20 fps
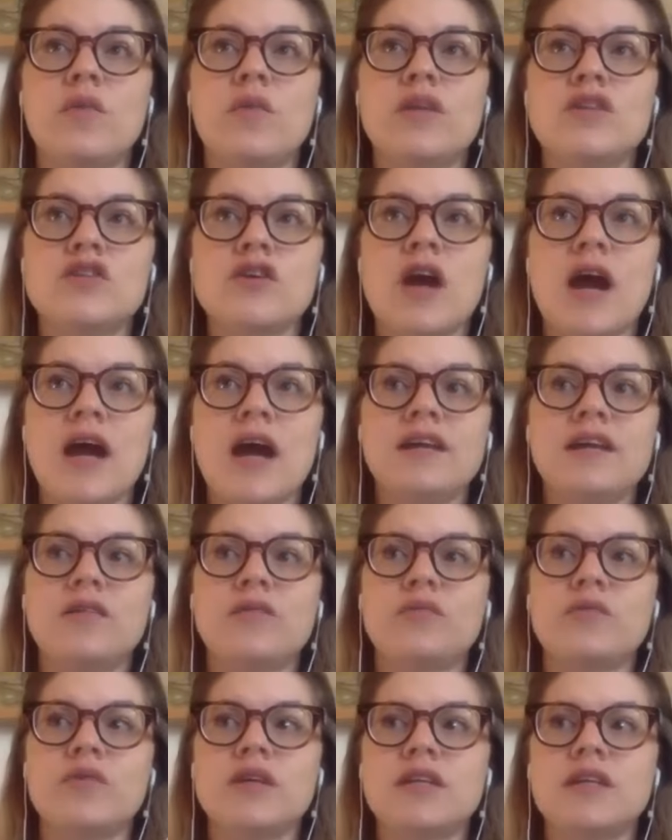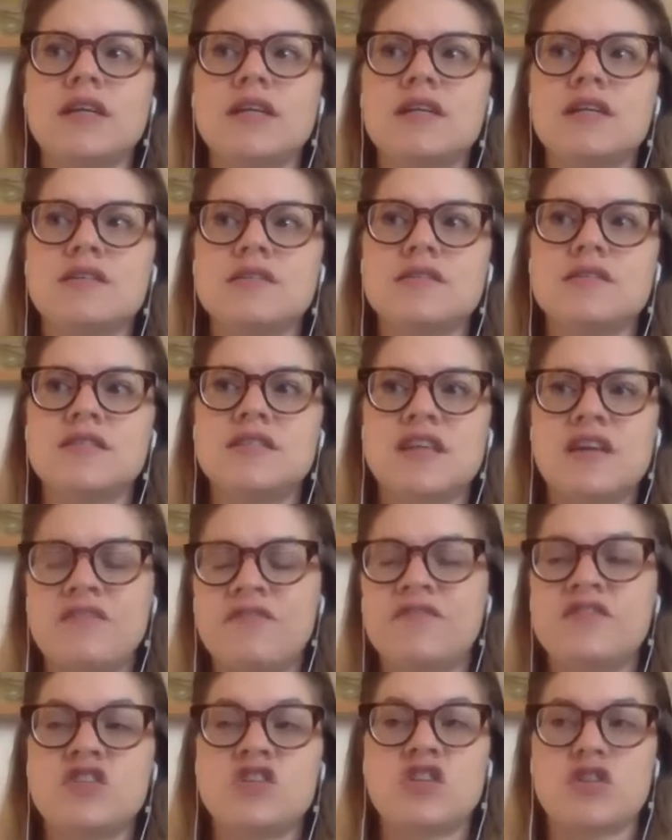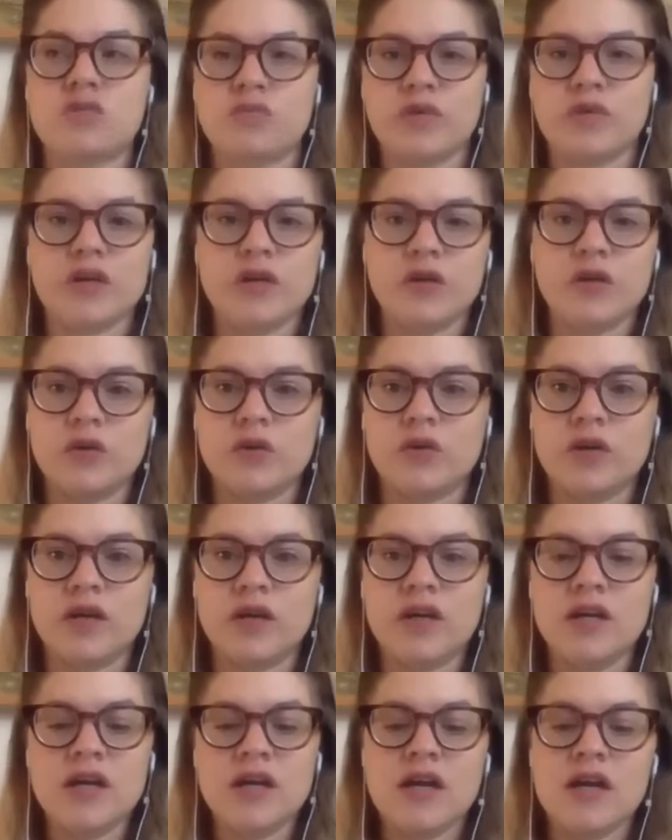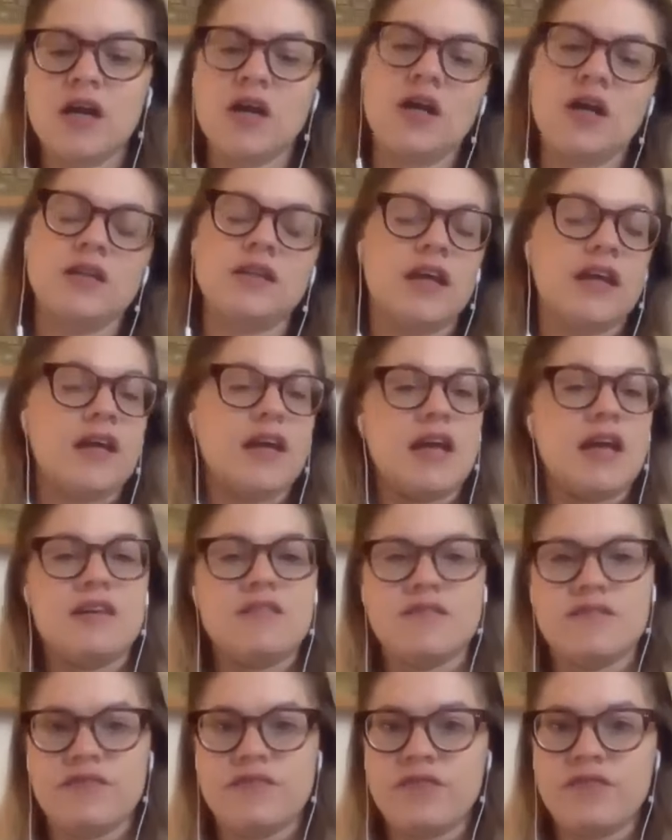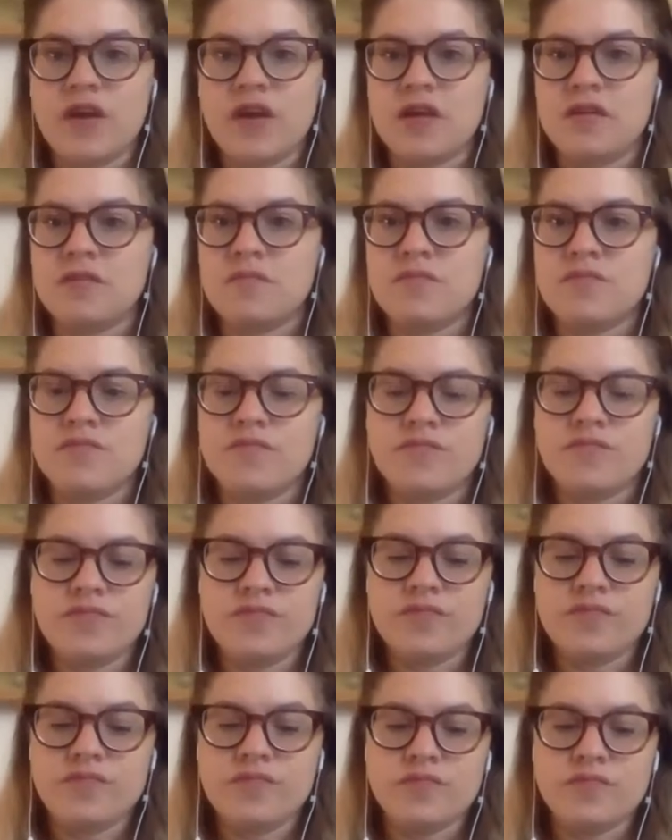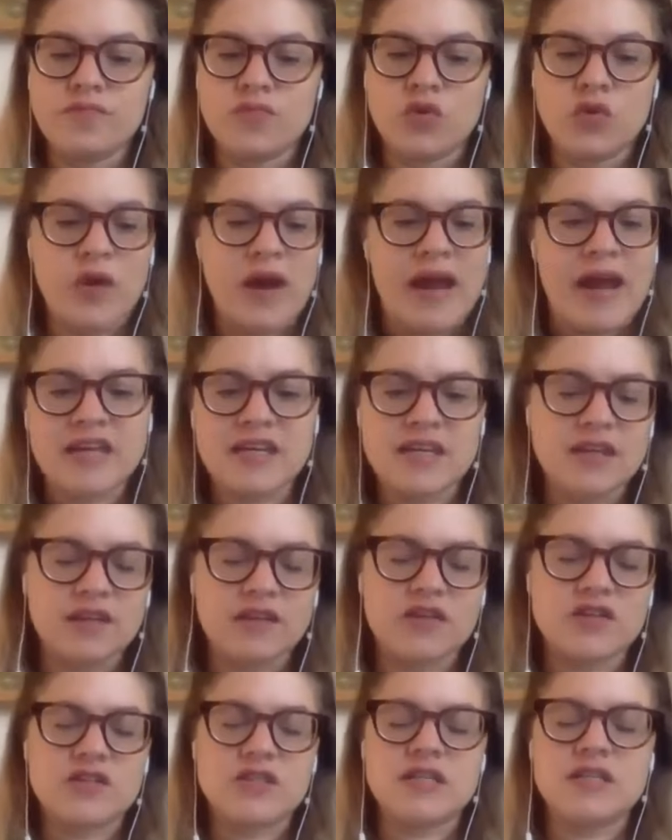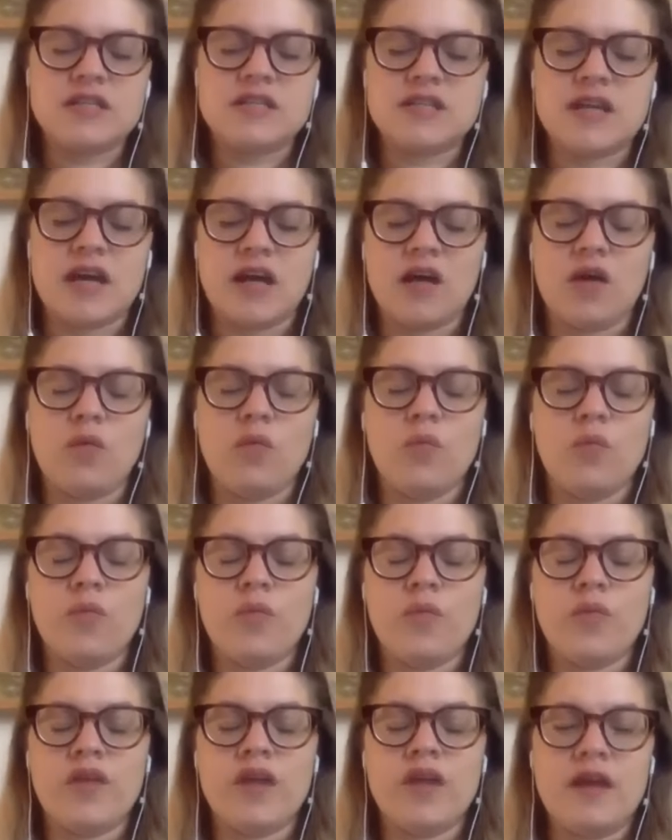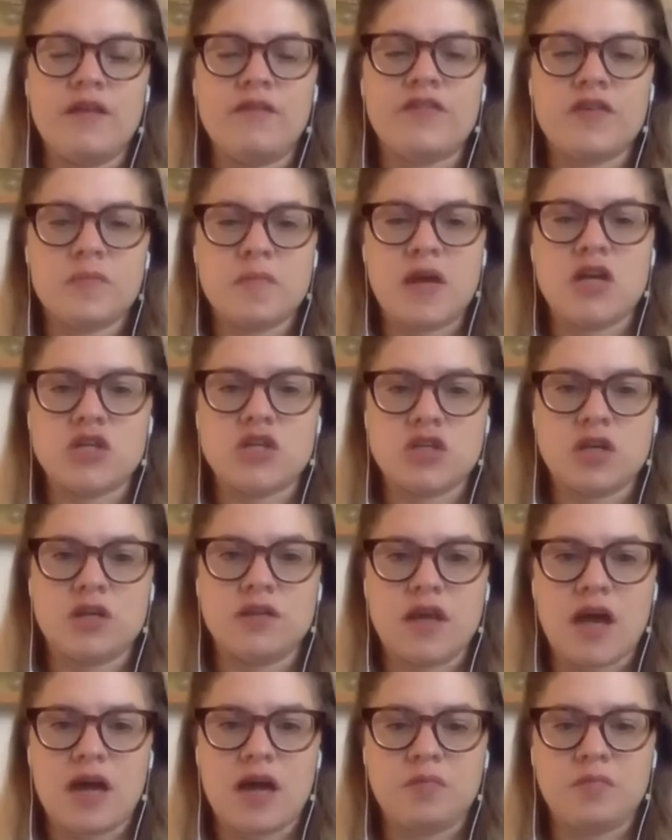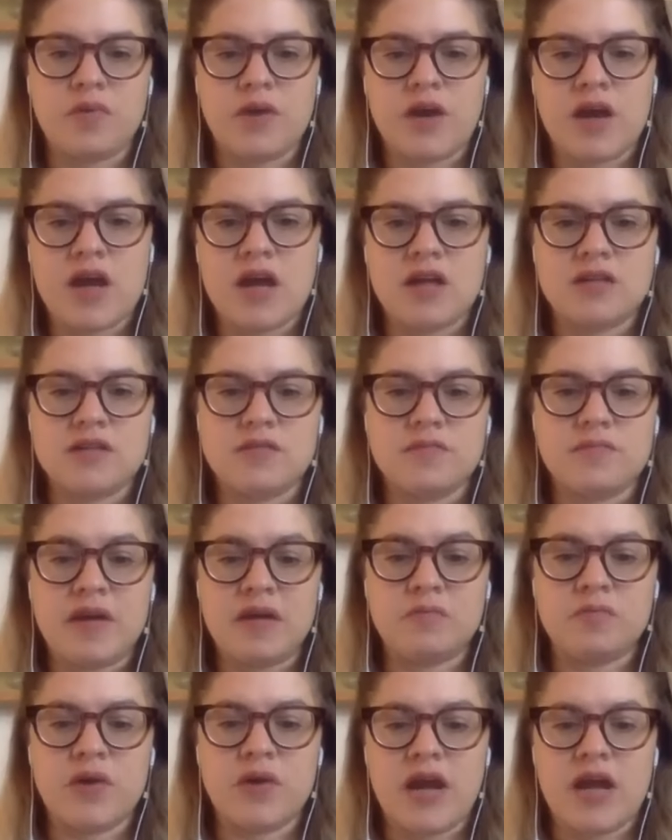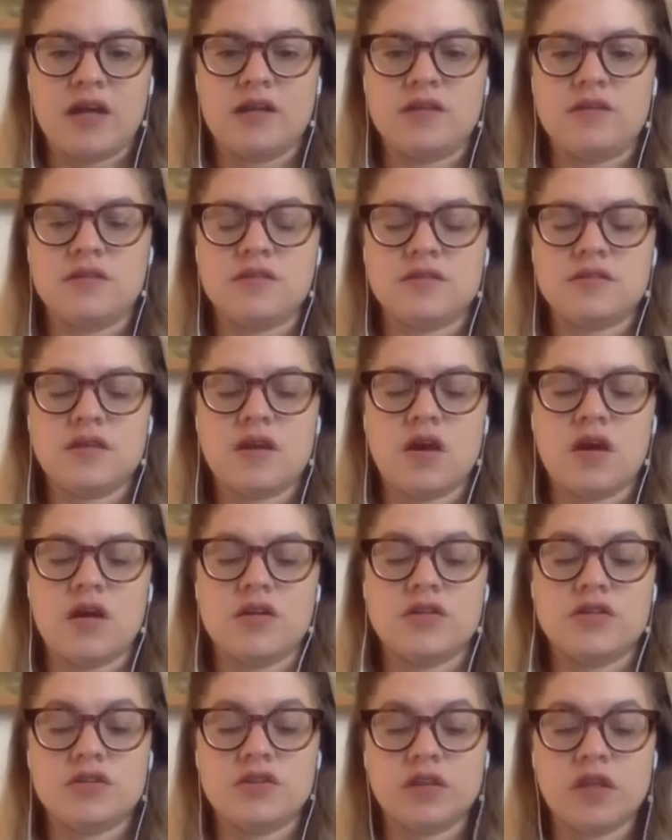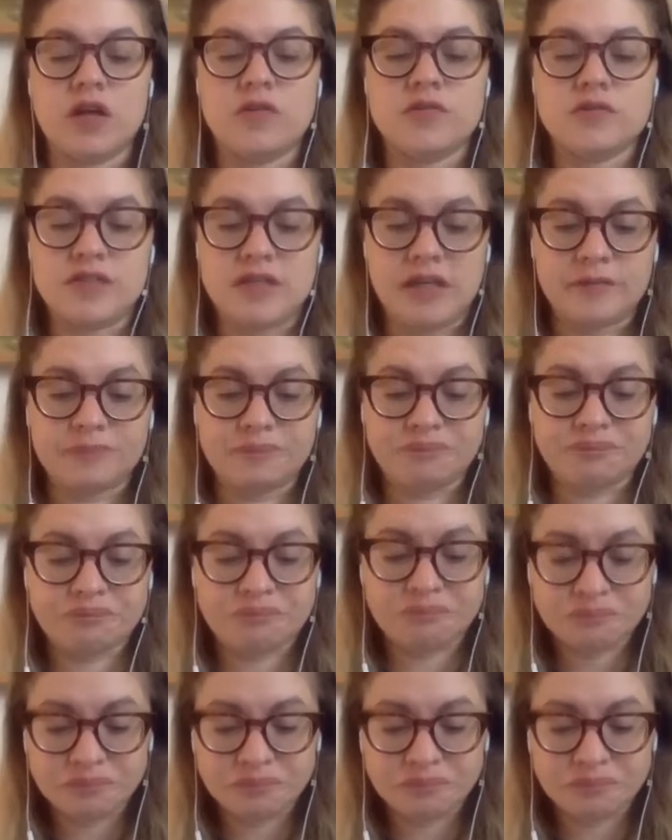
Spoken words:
try to really sift through in granular detail the information that big brands are disclosing